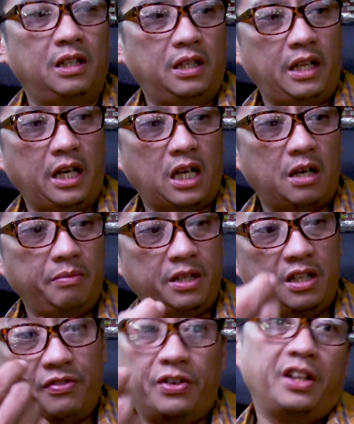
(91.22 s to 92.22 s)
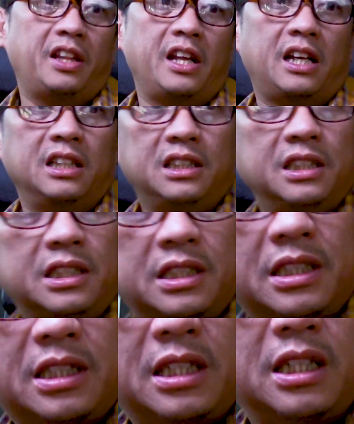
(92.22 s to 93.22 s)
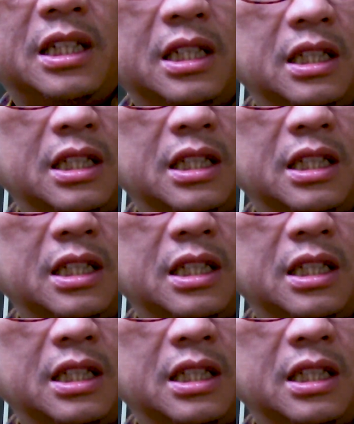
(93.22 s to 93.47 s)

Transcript: They come in different thicknesses